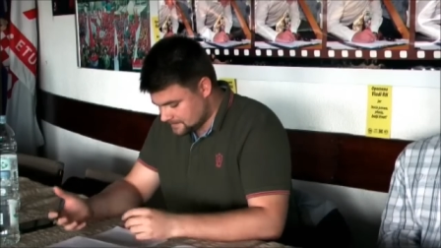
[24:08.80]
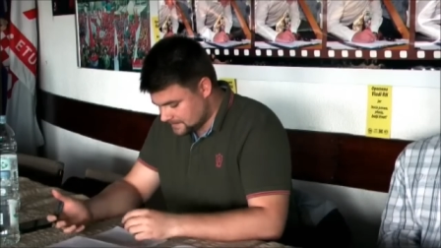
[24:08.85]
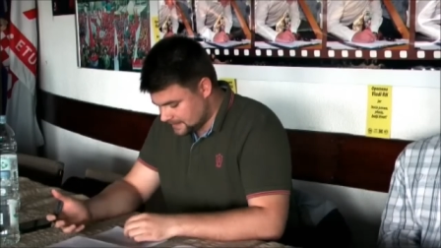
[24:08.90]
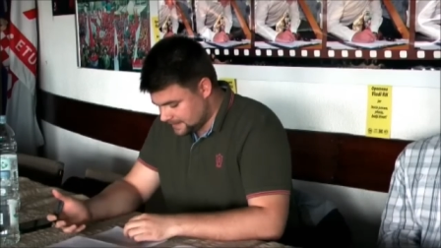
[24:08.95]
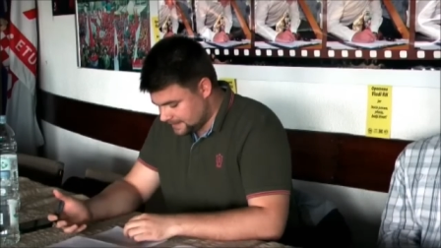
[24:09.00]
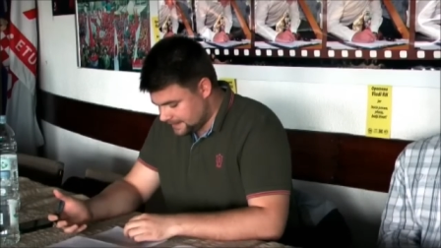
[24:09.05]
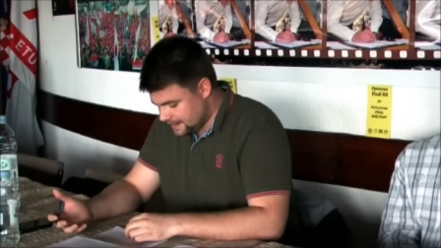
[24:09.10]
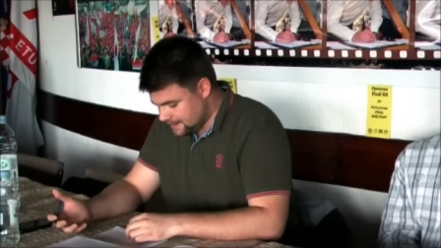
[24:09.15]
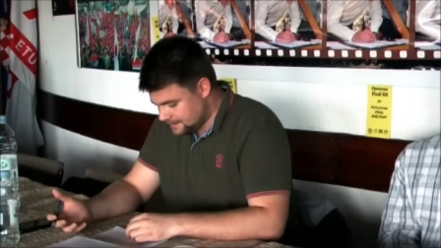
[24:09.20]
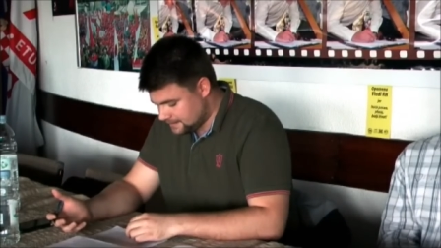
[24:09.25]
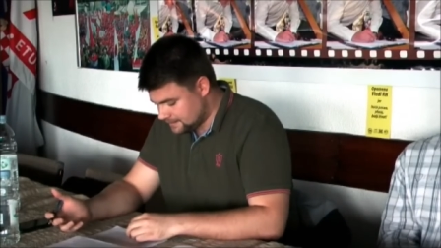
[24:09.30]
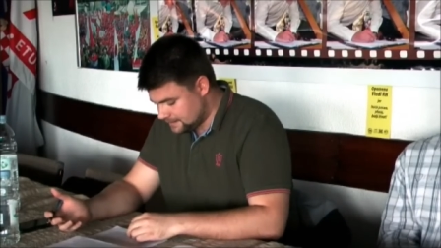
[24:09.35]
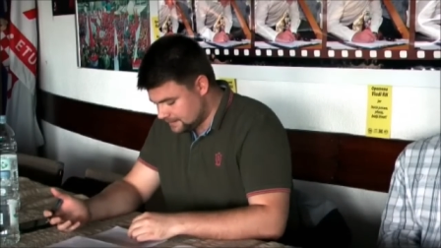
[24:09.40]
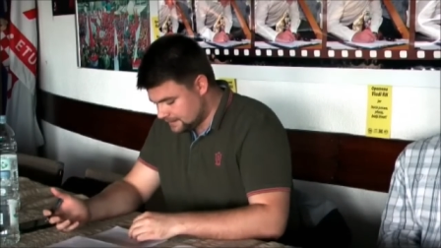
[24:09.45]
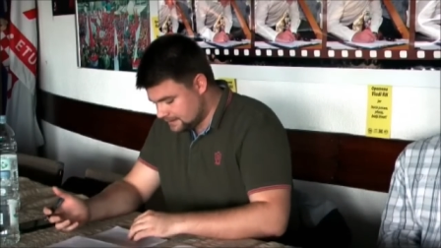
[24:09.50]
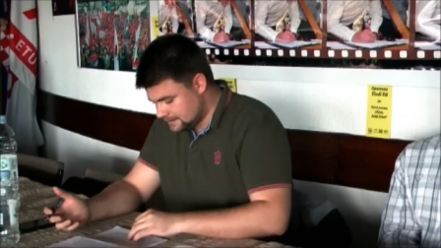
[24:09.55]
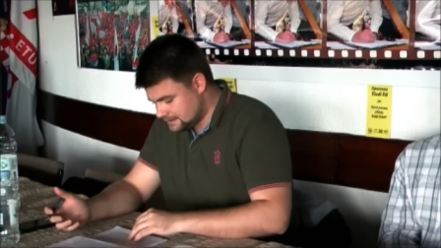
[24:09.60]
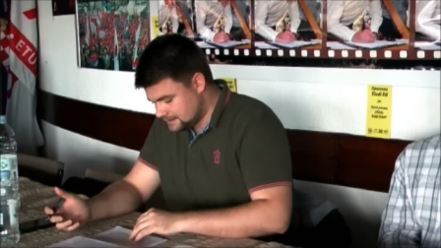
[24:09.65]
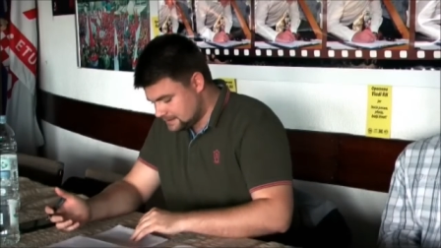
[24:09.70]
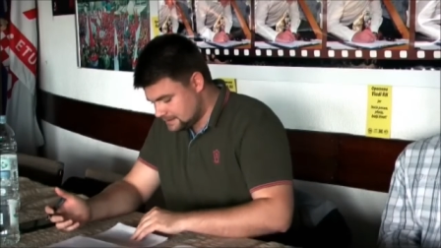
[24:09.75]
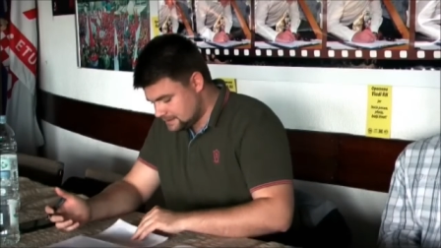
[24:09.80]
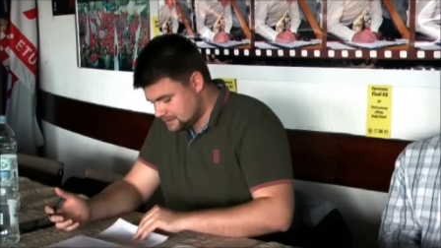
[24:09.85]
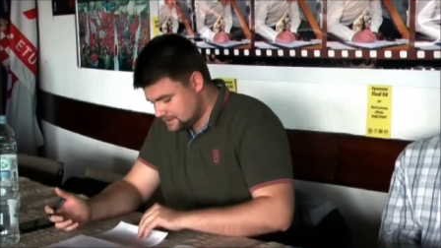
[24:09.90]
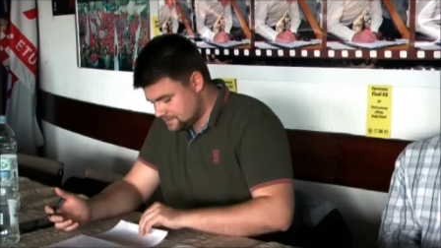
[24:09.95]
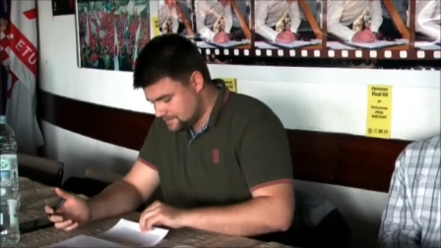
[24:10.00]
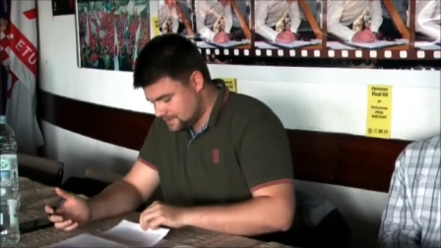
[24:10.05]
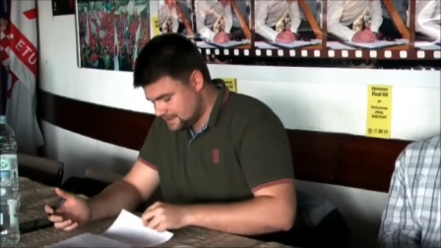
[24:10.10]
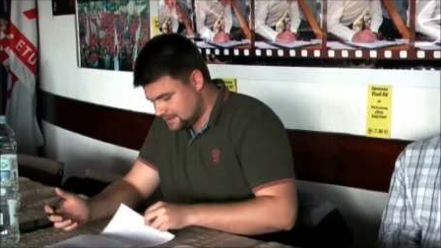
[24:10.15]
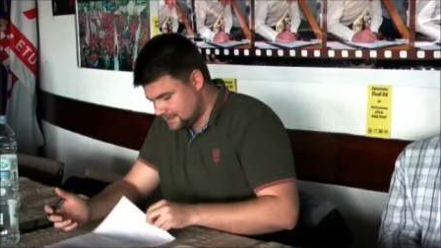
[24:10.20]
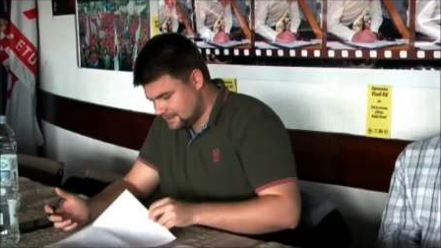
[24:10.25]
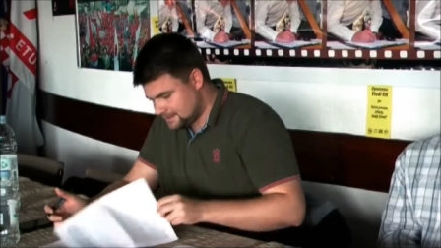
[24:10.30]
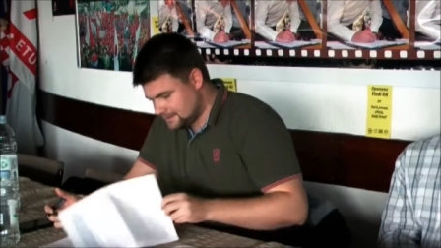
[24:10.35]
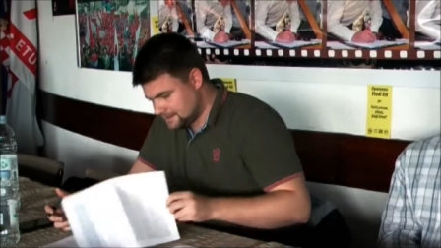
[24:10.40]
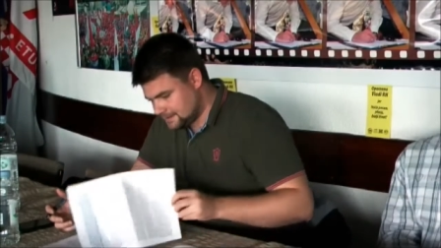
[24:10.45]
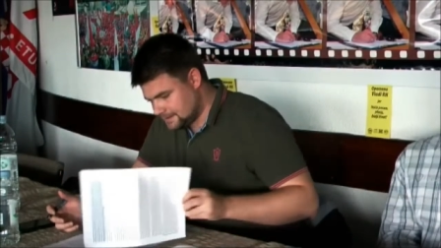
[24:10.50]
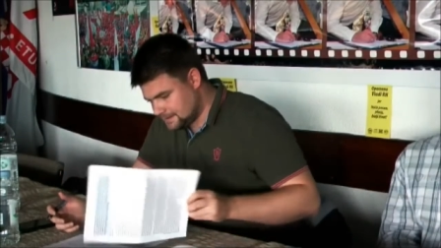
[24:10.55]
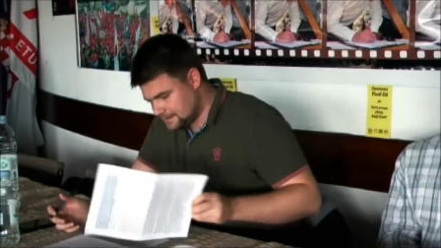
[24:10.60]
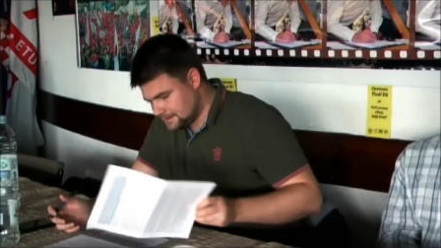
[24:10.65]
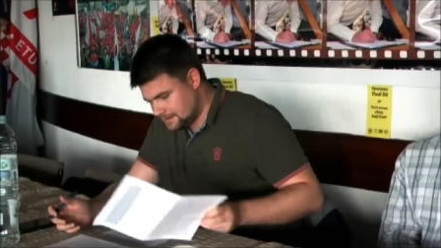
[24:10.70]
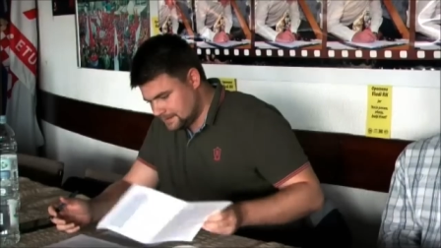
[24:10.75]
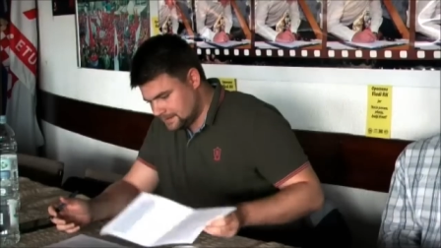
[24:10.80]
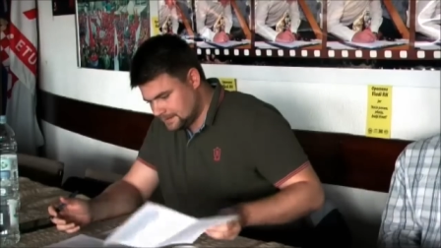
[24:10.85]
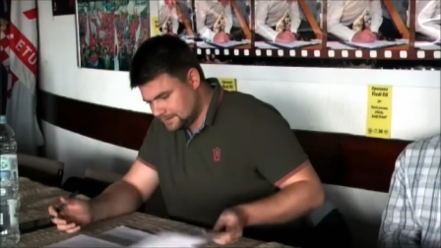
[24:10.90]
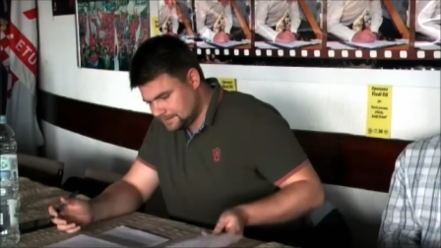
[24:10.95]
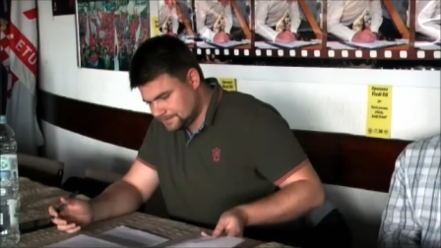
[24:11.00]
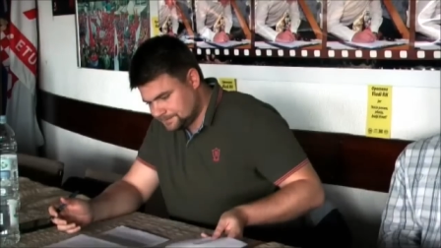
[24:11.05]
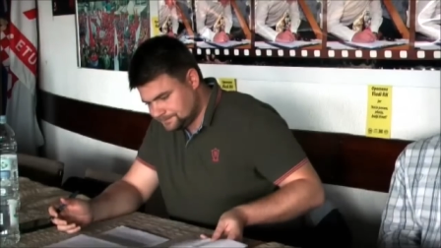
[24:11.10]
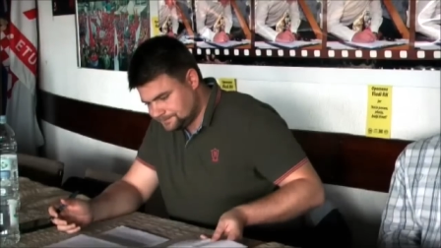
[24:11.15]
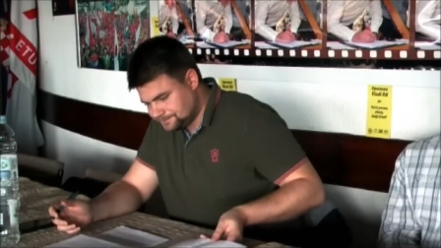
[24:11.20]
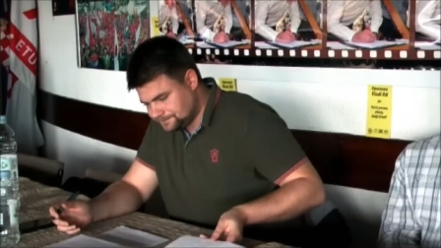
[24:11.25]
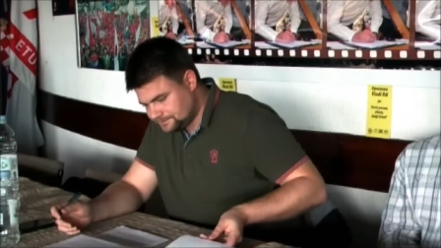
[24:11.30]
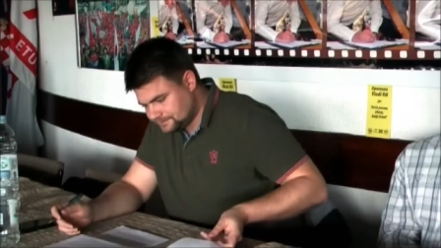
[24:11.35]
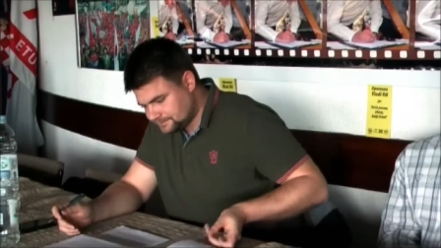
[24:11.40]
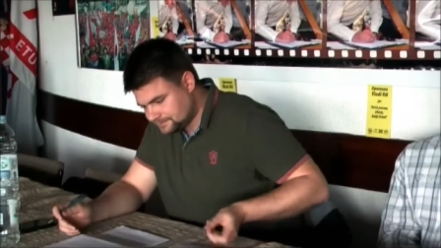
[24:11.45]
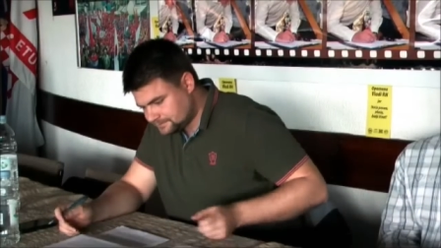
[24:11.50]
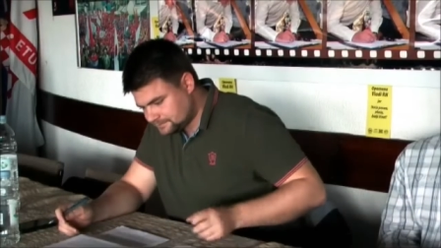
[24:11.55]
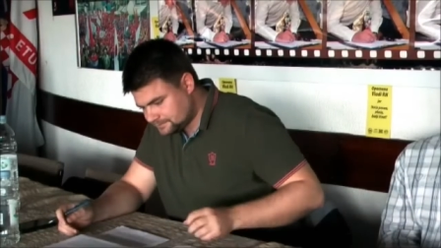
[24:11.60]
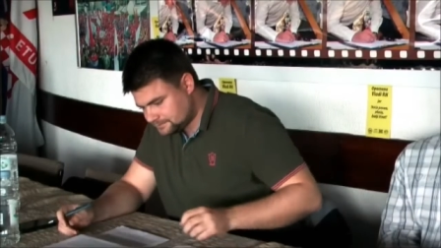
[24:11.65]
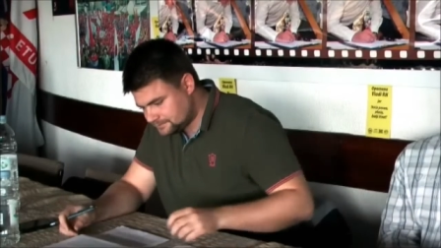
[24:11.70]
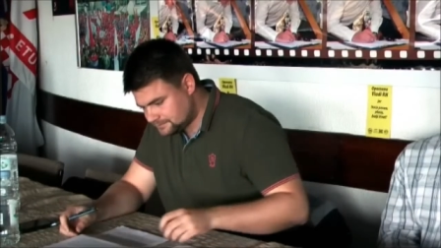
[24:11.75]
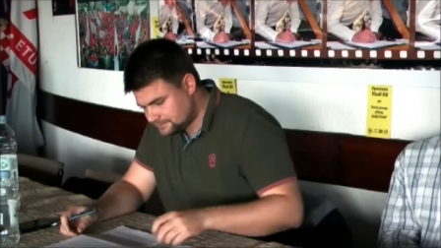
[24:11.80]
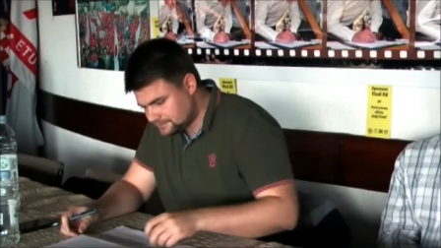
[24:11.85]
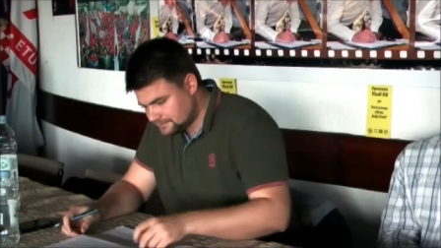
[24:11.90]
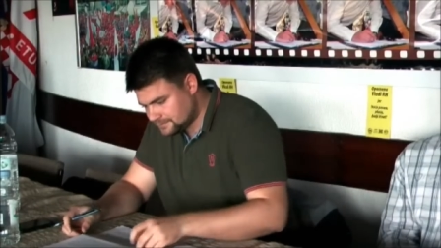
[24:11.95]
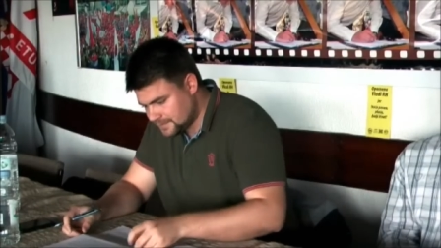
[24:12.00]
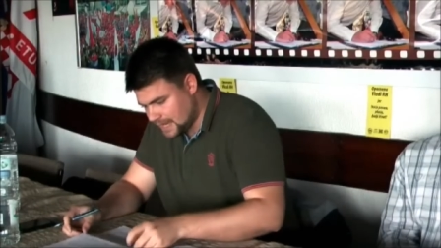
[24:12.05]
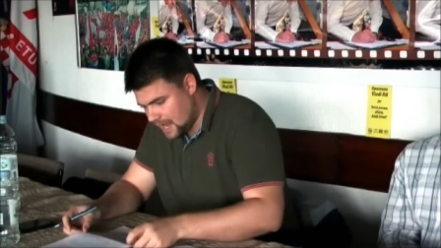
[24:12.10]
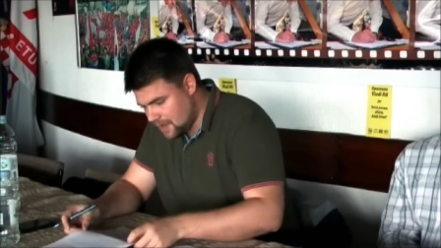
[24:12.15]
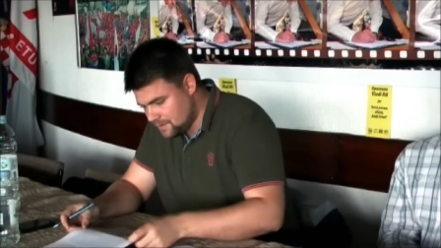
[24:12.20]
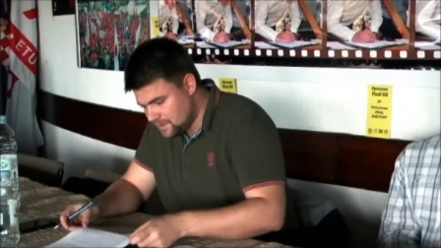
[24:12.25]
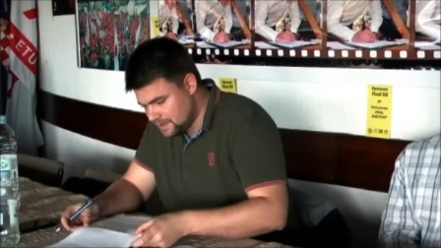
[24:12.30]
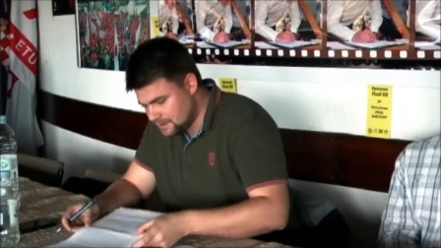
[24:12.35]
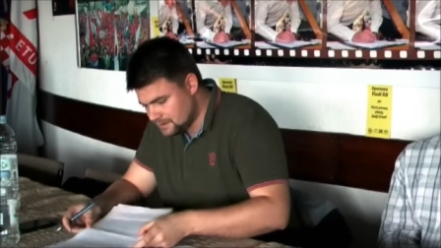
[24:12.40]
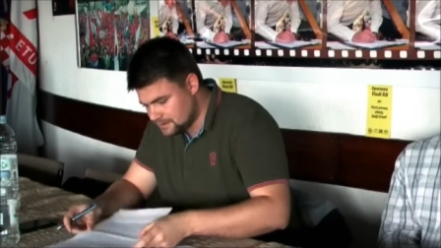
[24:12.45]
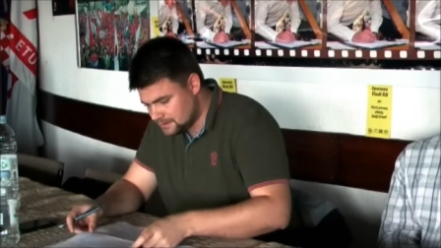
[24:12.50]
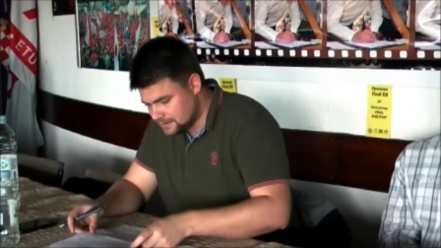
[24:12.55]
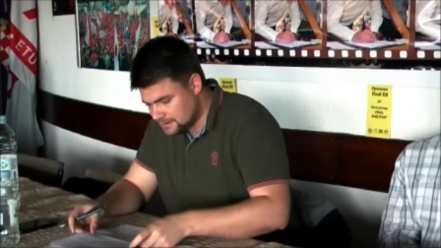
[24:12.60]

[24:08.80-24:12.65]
here it seems to me that uh, I will,